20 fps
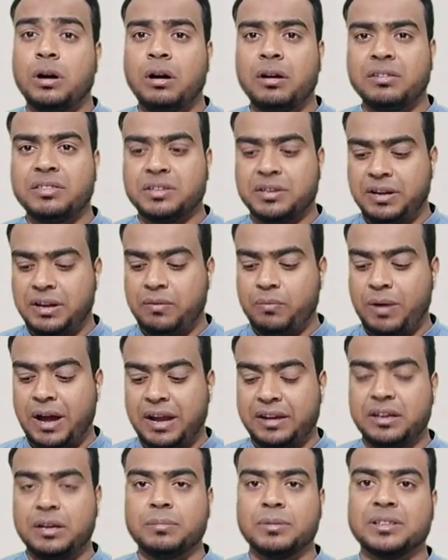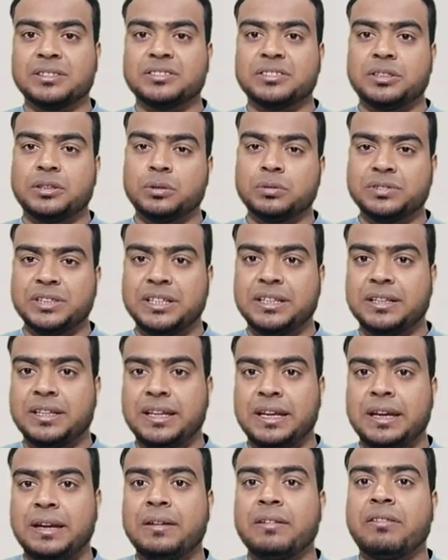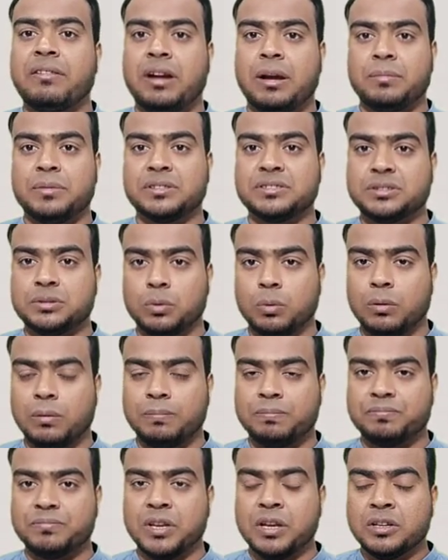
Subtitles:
or three variables using the Cramer's rule.